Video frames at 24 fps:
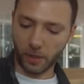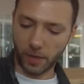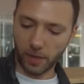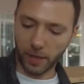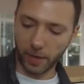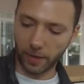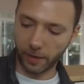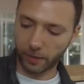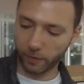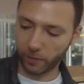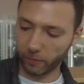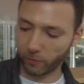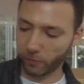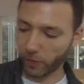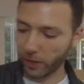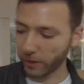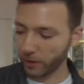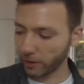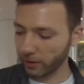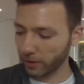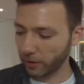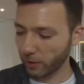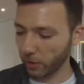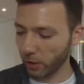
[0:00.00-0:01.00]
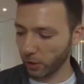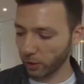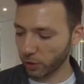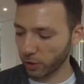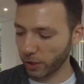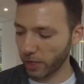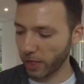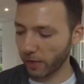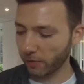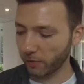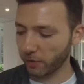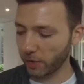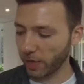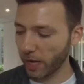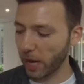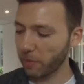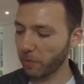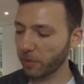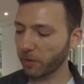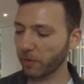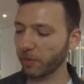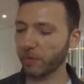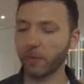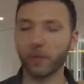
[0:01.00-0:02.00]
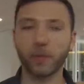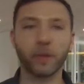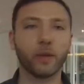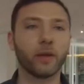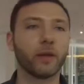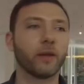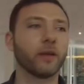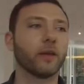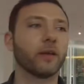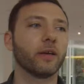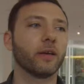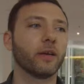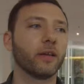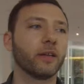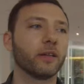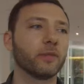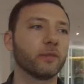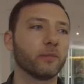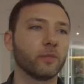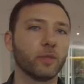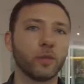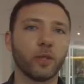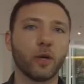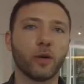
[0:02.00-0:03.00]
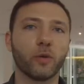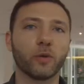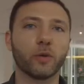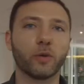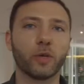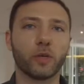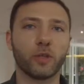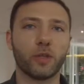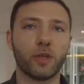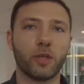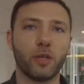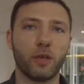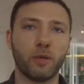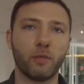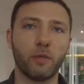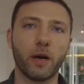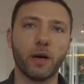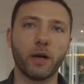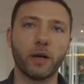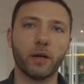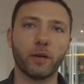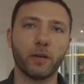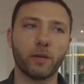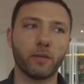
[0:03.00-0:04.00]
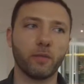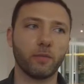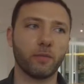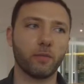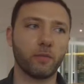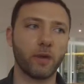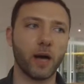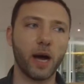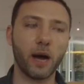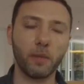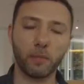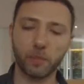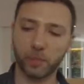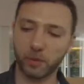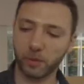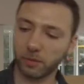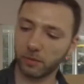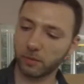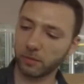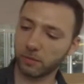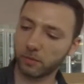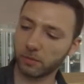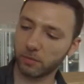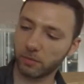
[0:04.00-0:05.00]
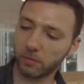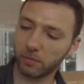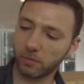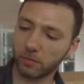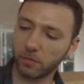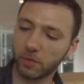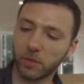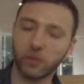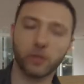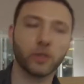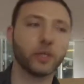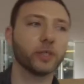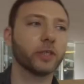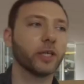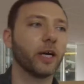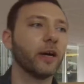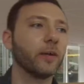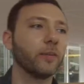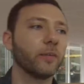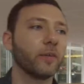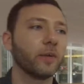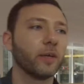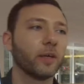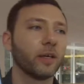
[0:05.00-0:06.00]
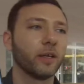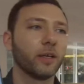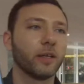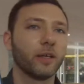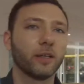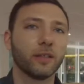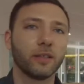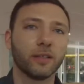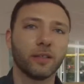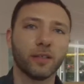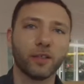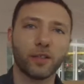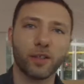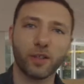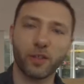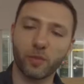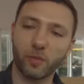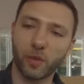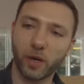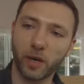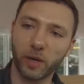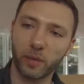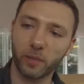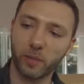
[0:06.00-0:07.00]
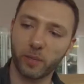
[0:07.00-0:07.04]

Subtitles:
And finally, you actually have the app. And you can see my app in real time. This is my